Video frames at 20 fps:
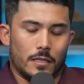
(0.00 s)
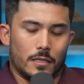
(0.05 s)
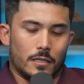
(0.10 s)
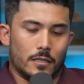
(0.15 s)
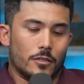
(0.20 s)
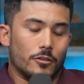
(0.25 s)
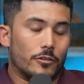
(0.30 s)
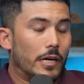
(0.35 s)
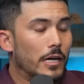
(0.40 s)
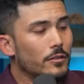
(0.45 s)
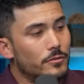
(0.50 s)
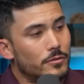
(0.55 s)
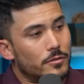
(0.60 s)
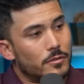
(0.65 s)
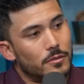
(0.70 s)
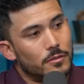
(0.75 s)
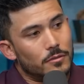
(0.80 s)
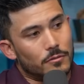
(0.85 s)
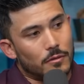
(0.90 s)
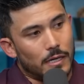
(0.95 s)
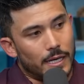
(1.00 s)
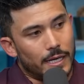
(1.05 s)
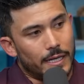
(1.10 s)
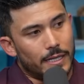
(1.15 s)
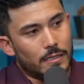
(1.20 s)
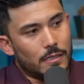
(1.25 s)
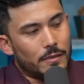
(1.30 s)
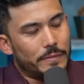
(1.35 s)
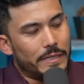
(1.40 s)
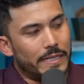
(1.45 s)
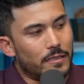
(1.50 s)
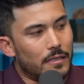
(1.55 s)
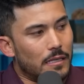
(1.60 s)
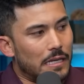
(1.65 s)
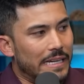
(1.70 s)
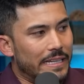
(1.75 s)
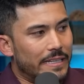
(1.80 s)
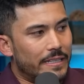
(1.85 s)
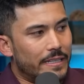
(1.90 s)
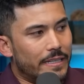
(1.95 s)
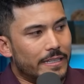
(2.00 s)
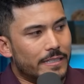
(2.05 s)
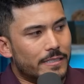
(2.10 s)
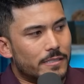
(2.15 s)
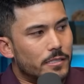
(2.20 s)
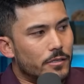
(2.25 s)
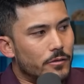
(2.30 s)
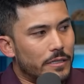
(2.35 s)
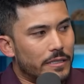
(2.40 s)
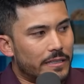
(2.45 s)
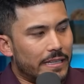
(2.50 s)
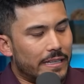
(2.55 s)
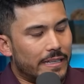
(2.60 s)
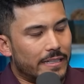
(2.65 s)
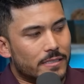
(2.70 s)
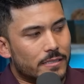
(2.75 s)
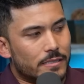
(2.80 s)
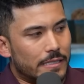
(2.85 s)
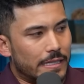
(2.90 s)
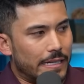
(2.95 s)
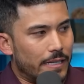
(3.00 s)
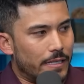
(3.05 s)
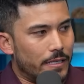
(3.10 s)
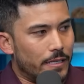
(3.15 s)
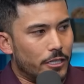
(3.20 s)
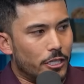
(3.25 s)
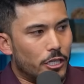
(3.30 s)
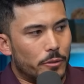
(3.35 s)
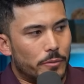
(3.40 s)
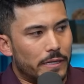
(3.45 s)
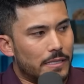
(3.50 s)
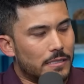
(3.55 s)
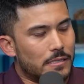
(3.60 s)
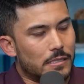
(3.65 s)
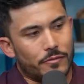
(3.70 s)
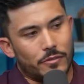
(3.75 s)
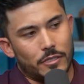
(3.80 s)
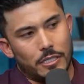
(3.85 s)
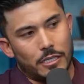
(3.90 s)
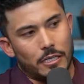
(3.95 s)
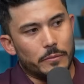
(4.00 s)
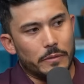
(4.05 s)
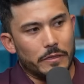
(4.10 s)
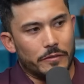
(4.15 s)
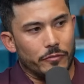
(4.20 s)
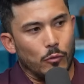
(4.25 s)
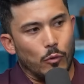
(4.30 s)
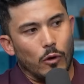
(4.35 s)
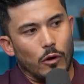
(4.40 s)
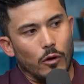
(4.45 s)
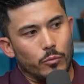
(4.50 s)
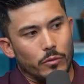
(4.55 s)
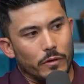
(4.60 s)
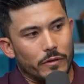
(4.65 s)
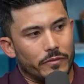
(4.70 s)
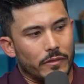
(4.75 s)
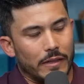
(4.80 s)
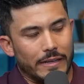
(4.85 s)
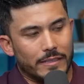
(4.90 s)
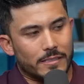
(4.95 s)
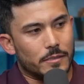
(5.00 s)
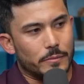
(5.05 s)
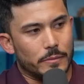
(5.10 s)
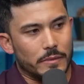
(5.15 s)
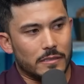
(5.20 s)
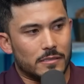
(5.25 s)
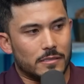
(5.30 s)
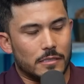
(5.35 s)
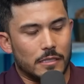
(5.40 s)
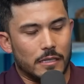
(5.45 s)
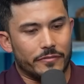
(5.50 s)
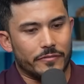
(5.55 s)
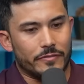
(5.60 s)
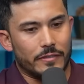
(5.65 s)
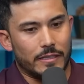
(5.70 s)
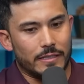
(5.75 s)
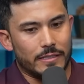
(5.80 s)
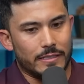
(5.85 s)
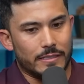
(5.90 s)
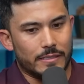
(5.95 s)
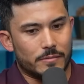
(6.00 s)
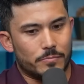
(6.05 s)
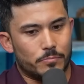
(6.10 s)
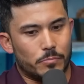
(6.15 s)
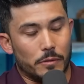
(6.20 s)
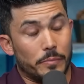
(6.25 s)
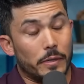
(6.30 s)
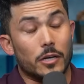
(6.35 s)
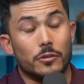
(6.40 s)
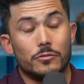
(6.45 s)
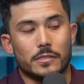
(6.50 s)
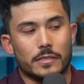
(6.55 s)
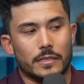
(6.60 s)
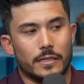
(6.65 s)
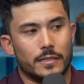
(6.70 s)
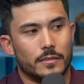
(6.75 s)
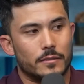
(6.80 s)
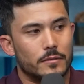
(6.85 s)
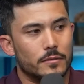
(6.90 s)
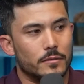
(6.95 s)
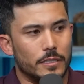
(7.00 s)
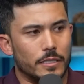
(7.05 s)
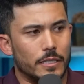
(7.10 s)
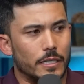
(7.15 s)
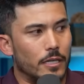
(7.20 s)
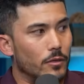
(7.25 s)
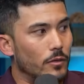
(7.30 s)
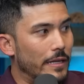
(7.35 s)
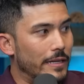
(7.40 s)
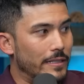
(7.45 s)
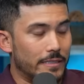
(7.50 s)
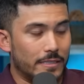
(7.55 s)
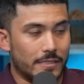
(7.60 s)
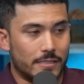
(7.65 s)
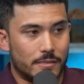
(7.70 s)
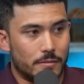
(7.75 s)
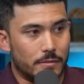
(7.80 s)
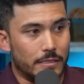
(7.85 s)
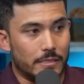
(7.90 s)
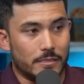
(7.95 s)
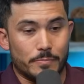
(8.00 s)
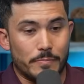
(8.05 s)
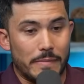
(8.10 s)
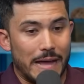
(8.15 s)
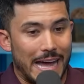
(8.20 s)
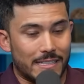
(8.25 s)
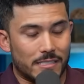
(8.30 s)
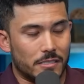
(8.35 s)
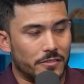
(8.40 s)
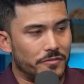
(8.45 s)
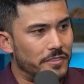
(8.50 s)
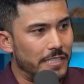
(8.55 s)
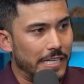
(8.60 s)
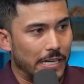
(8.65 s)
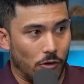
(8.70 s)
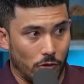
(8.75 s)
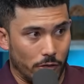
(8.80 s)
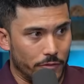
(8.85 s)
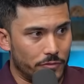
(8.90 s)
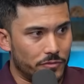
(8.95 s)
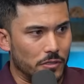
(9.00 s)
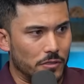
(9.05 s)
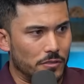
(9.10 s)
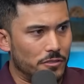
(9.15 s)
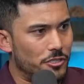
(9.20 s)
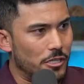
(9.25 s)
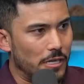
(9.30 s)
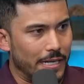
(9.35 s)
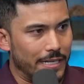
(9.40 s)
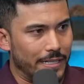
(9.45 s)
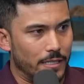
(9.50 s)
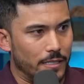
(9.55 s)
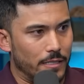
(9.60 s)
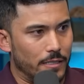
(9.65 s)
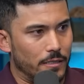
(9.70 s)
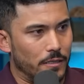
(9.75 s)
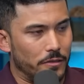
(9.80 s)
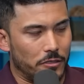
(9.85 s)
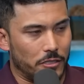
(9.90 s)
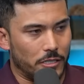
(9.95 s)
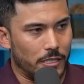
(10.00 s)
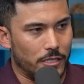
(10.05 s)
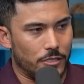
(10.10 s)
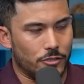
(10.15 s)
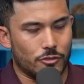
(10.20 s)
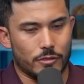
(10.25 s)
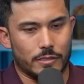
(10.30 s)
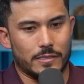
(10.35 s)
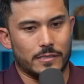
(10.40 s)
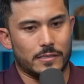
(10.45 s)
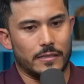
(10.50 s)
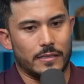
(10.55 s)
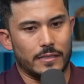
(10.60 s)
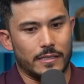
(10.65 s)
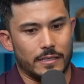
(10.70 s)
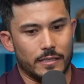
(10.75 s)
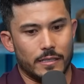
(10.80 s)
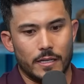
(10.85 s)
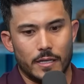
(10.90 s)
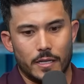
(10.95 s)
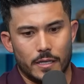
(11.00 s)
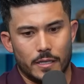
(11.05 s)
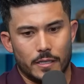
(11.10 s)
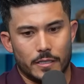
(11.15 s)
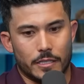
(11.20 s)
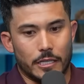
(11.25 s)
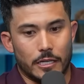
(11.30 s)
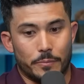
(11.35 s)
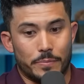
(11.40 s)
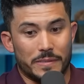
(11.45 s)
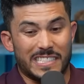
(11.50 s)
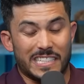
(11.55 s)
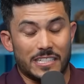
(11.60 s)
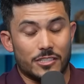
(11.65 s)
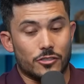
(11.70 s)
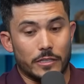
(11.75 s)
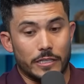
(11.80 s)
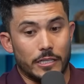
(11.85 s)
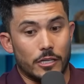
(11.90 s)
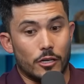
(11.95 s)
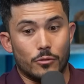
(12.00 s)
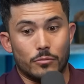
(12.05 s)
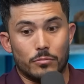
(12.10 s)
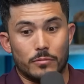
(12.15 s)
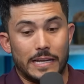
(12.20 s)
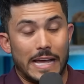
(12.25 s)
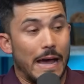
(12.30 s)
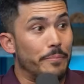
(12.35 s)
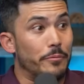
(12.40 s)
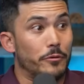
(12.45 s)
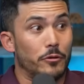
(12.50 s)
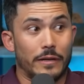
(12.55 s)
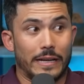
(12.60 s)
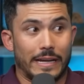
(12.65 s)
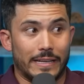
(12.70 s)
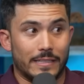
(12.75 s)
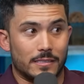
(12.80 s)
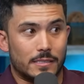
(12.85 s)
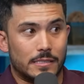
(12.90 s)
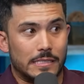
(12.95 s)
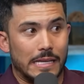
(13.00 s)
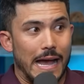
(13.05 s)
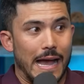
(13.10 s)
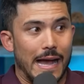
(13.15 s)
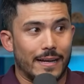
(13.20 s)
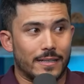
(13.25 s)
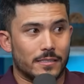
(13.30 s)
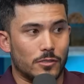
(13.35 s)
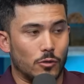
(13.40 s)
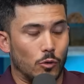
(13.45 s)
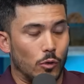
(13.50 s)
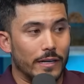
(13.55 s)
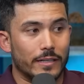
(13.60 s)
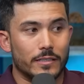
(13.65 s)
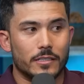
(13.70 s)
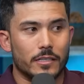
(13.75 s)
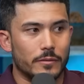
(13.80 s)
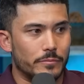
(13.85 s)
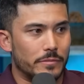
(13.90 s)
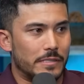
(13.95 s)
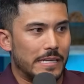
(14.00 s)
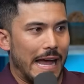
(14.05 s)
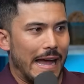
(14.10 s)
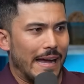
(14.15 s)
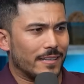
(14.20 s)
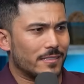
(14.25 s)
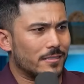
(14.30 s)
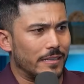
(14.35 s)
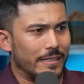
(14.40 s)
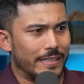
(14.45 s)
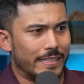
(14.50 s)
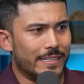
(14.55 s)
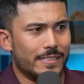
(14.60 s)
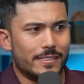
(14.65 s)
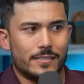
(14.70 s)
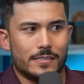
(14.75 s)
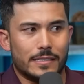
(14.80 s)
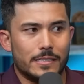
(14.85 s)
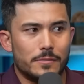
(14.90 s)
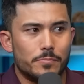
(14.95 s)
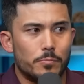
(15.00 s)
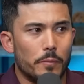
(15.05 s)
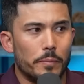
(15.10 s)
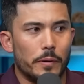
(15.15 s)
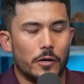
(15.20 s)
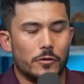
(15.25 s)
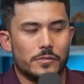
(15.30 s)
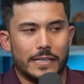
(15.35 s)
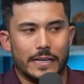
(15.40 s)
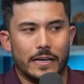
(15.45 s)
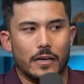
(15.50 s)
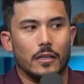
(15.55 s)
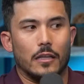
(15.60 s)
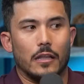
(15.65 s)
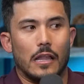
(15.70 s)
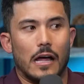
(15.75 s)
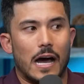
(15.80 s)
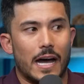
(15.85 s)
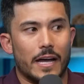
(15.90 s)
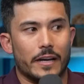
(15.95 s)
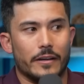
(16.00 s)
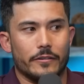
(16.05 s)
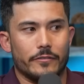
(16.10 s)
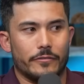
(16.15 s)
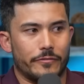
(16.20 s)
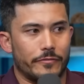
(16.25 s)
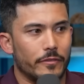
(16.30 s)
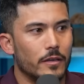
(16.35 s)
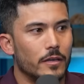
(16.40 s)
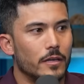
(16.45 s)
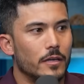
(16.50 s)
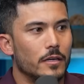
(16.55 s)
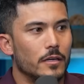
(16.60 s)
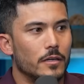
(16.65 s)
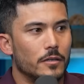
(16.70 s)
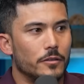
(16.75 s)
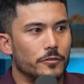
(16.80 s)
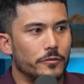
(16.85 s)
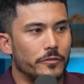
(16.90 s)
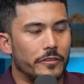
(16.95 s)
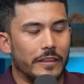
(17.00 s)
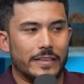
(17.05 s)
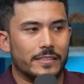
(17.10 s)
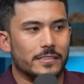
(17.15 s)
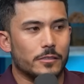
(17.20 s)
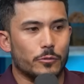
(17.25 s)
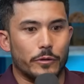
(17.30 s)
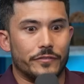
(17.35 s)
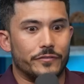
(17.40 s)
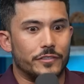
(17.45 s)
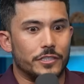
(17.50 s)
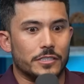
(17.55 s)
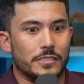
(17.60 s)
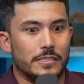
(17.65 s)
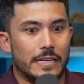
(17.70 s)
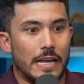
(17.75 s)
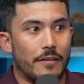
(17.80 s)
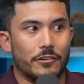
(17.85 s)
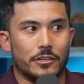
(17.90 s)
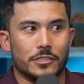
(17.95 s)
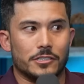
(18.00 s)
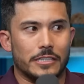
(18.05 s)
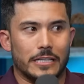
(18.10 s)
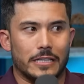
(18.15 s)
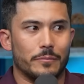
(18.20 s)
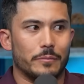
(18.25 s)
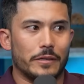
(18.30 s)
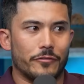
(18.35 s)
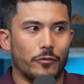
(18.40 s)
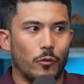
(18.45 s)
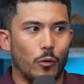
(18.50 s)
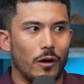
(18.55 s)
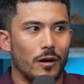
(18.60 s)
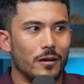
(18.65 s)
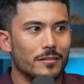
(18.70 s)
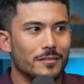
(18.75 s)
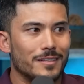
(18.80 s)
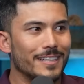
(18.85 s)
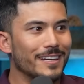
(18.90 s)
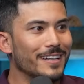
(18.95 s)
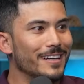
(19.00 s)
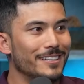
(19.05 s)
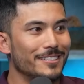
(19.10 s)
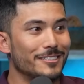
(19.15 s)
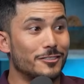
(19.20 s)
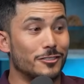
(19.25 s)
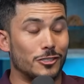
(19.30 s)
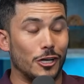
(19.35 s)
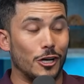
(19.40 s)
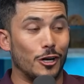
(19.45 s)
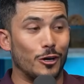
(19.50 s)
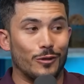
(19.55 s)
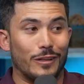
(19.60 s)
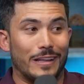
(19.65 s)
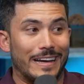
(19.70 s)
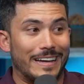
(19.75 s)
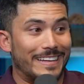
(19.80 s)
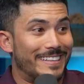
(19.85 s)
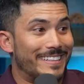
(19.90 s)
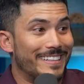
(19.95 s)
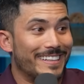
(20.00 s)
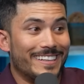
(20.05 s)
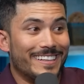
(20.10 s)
Who knows, right? I mean, like, he's doing things that nobody has ever done before with like some of the stuff that he's proposing, you know, like these massive tariffs on China and other countries, and then, you know, potentially no capital gains tax or income tax. Like he's proposing a lot of things that we've just never seen before. So like,